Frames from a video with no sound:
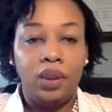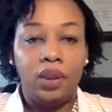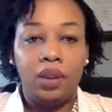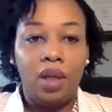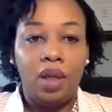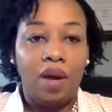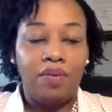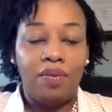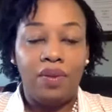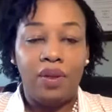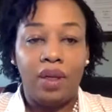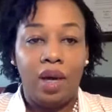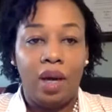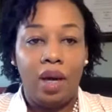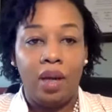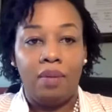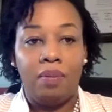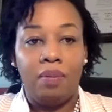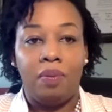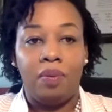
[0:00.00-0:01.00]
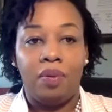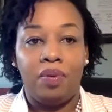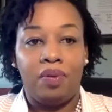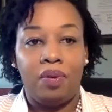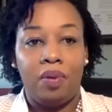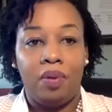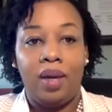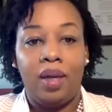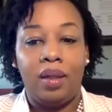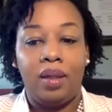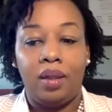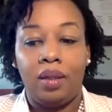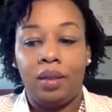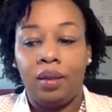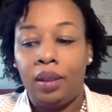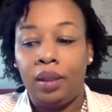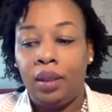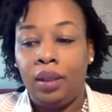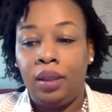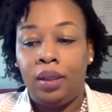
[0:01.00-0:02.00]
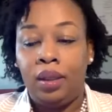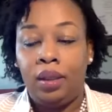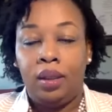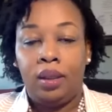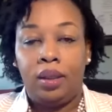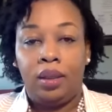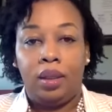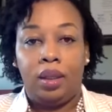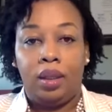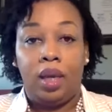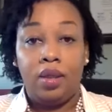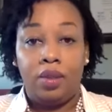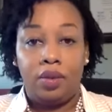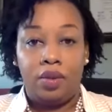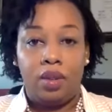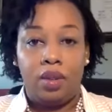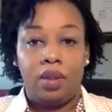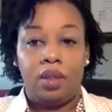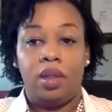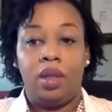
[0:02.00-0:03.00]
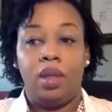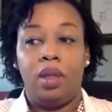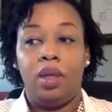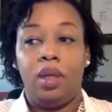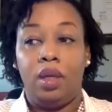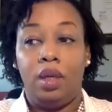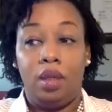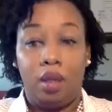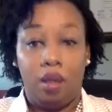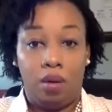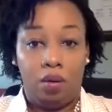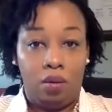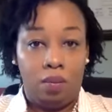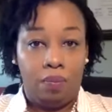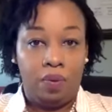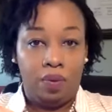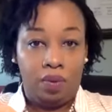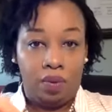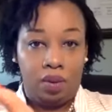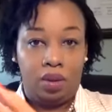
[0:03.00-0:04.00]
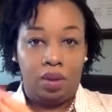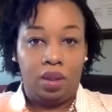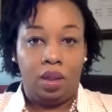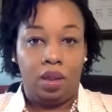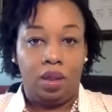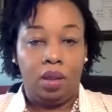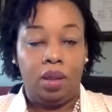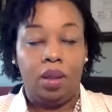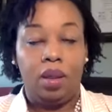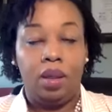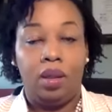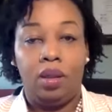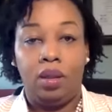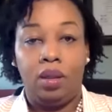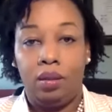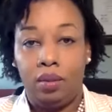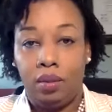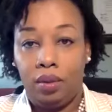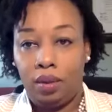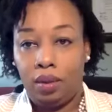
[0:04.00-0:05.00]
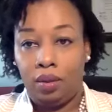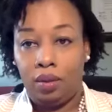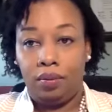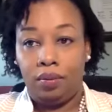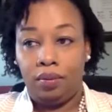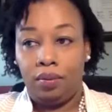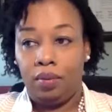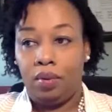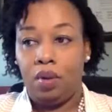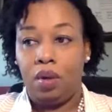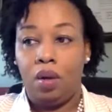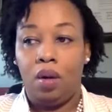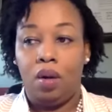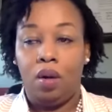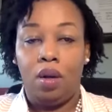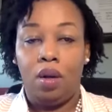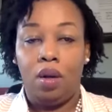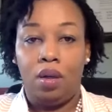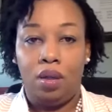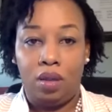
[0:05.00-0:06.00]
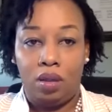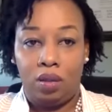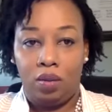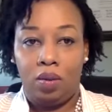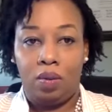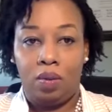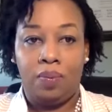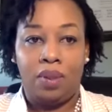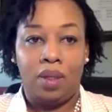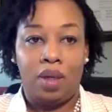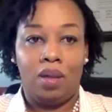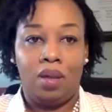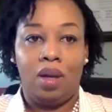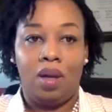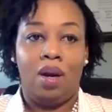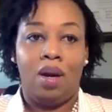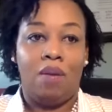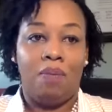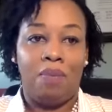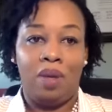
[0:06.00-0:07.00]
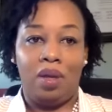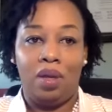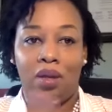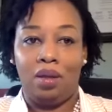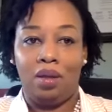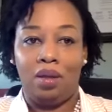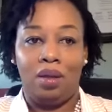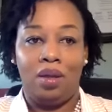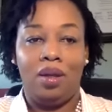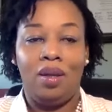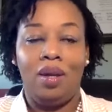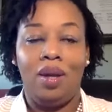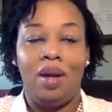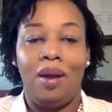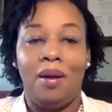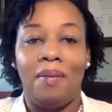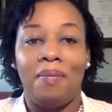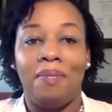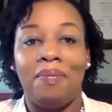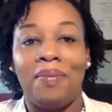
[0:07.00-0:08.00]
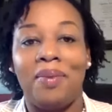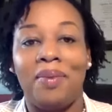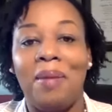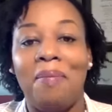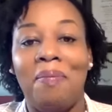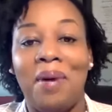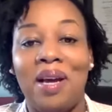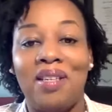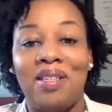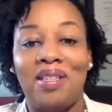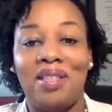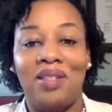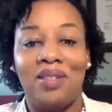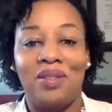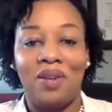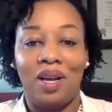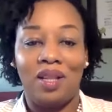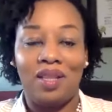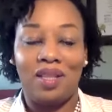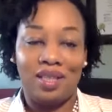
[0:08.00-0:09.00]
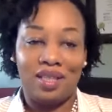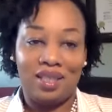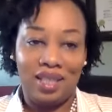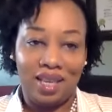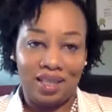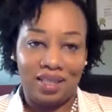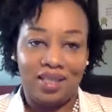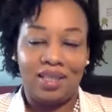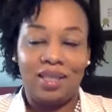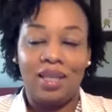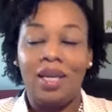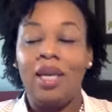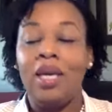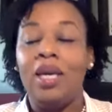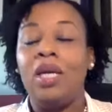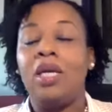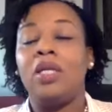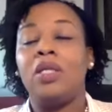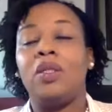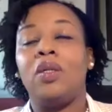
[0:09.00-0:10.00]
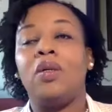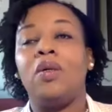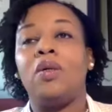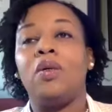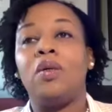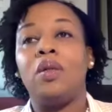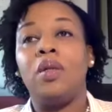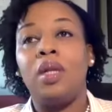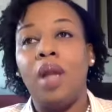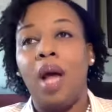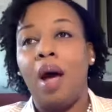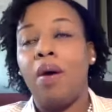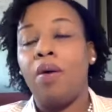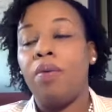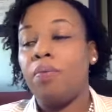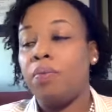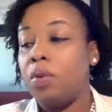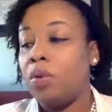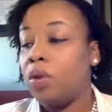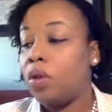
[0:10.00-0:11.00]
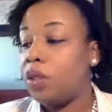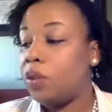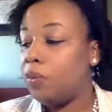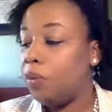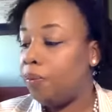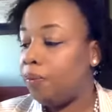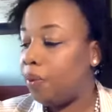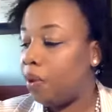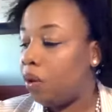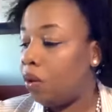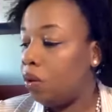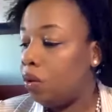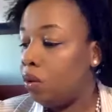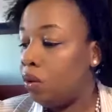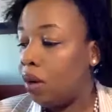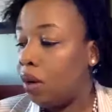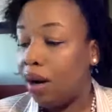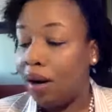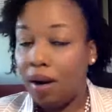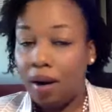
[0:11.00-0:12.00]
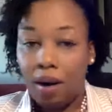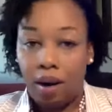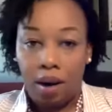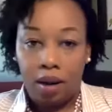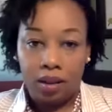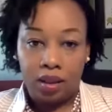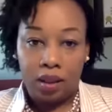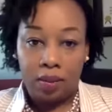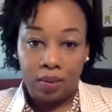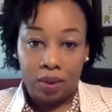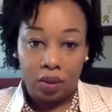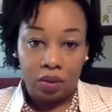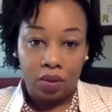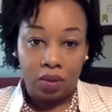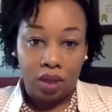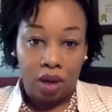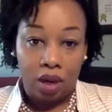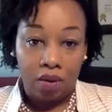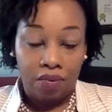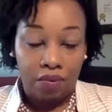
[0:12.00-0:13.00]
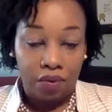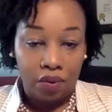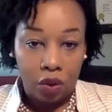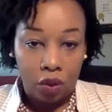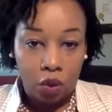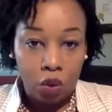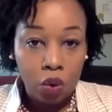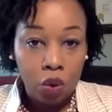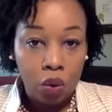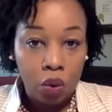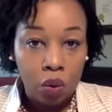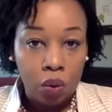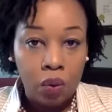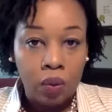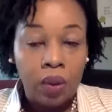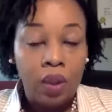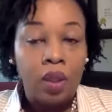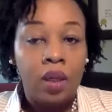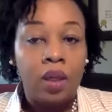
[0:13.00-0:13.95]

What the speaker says: Africa, and people from other countries in the group you see in these groups that are being bused to other states. So now those people who are subject to Title 42,